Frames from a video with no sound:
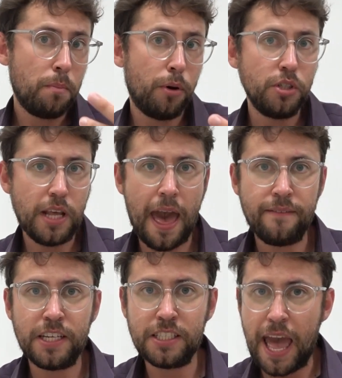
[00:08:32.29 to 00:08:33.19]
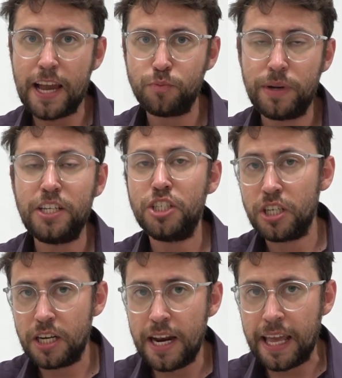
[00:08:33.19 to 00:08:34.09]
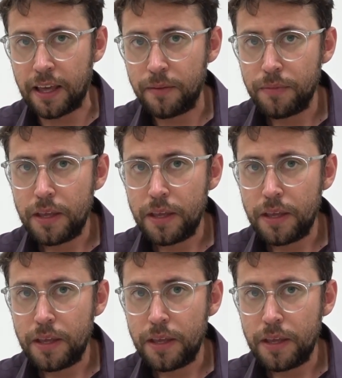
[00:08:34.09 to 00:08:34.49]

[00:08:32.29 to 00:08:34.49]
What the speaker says: point, evidence, explanation, link.